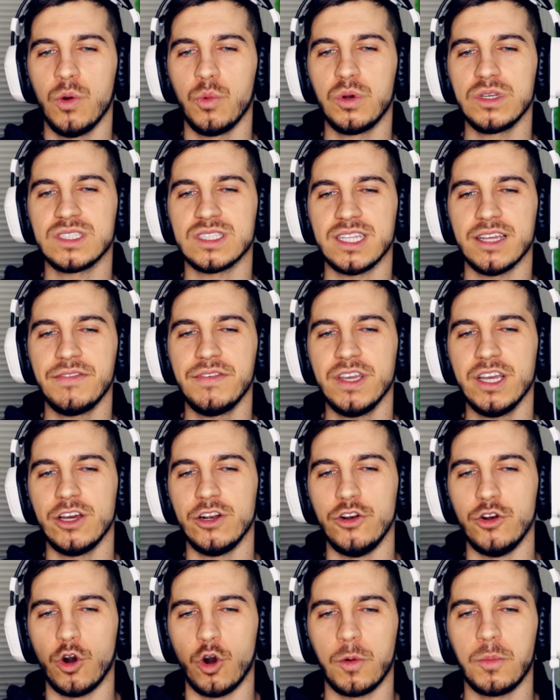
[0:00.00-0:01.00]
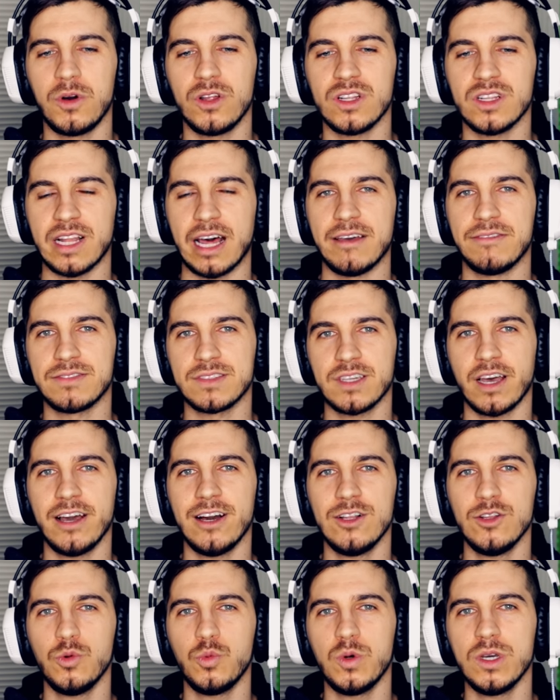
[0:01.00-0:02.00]
was living a normal
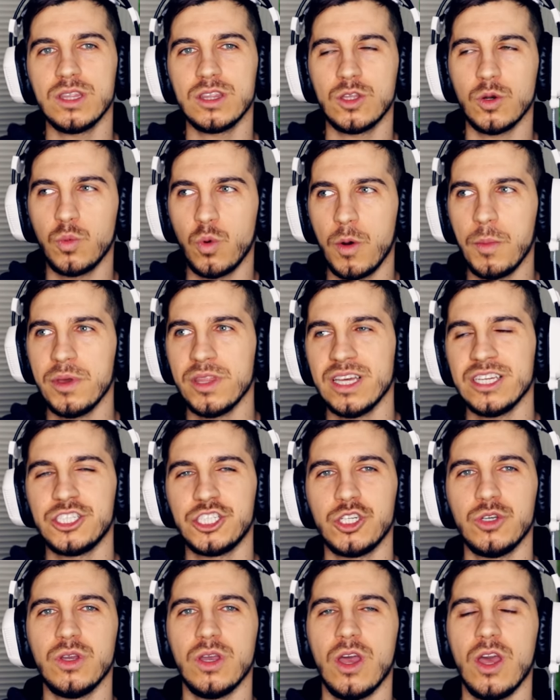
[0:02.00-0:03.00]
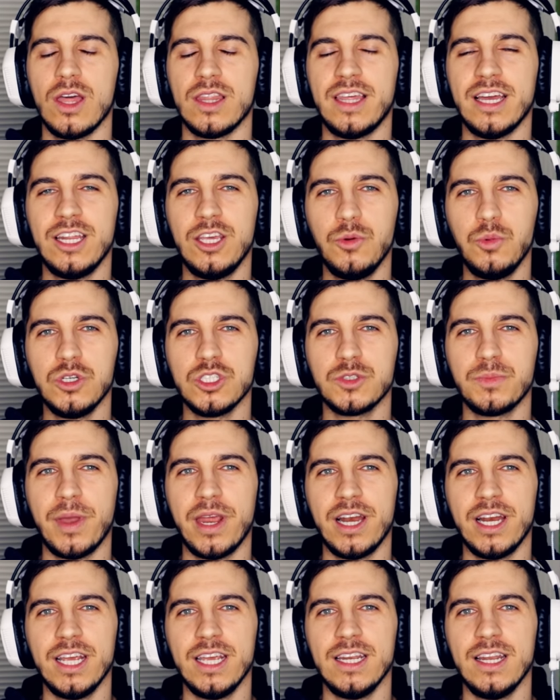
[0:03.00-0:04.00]
lifestyle with the woman that she that he was
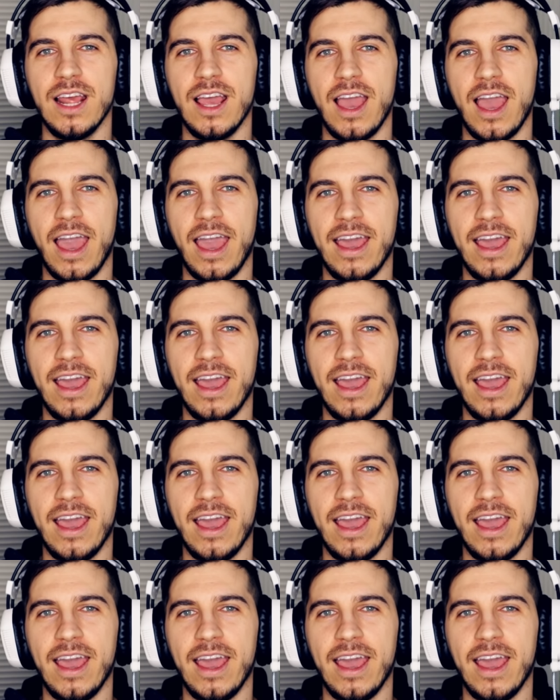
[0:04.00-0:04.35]
married,